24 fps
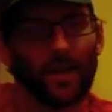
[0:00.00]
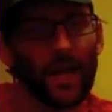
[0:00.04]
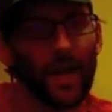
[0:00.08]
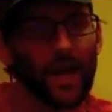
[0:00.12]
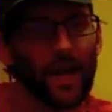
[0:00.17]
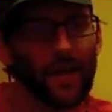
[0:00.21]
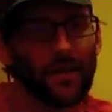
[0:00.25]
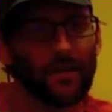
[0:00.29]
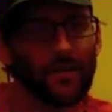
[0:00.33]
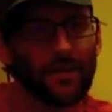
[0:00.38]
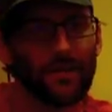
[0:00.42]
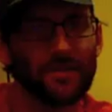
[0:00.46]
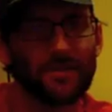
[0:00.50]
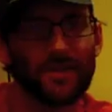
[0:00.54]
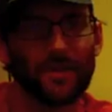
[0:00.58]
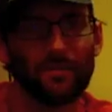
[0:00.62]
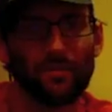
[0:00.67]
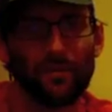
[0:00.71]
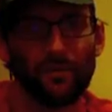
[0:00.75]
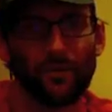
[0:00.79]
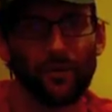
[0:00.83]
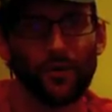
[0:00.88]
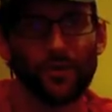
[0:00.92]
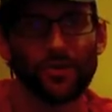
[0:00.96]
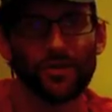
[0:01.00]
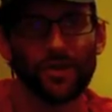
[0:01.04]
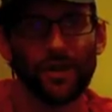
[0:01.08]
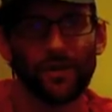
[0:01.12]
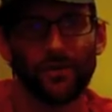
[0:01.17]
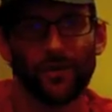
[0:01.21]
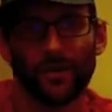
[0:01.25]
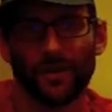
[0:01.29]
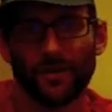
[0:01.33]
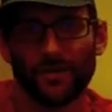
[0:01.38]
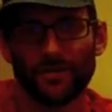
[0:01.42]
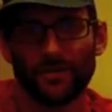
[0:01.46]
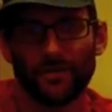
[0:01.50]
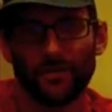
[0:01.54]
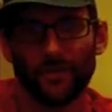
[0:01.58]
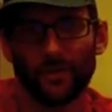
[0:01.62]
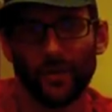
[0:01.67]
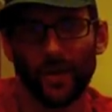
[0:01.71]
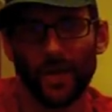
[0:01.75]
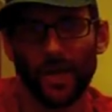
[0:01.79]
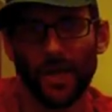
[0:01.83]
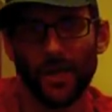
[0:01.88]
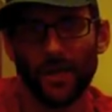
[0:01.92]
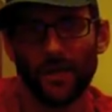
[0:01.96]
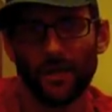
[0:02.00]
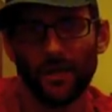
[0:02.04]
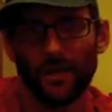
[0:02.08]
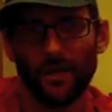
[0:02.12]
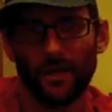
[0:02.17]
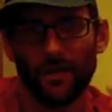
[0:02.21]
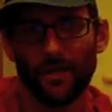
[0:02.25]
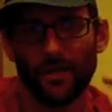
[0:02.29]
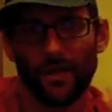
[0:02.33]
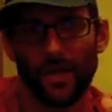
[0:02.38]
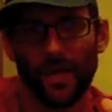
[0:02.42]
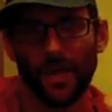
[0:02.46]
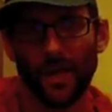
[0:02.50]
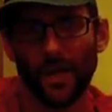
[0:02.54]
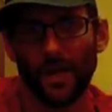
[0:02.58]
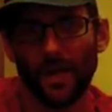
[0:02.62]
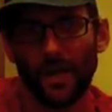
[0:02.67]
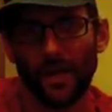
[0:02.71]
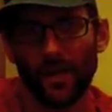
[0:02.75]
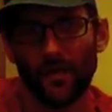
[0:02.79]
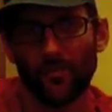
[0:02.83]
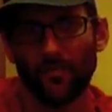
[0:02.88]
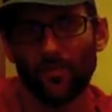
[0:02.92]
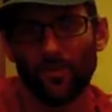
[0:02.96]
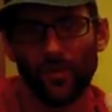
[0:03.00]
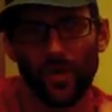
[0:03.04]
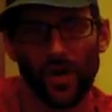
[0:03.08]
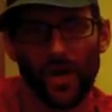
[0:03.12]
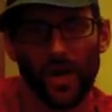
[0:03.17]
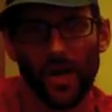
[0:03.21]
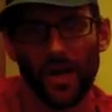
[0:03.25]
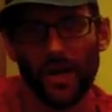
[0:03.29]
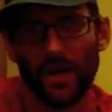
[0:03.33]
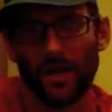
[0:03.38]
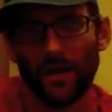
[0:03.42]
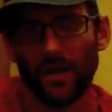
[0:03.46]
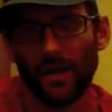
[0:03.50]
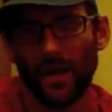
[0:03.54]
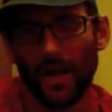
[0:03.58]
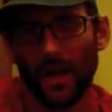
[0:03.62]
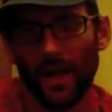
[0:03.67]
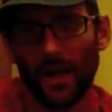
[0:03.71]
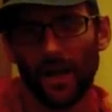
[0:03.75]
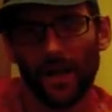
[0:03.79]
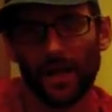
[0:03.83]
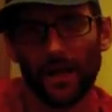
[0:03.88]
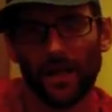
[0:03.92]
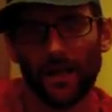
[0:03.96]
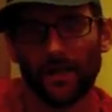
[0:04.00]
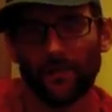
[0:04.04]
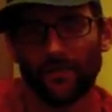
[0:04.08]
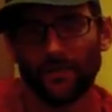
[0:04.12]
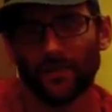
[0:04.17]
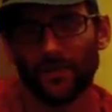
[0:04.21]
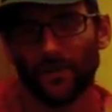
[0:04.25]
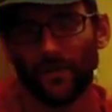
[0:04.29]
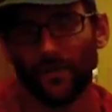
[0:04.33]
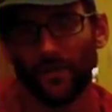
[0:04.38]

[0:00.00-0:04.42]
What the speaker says: and the simple version of it is read, think, pray, and live.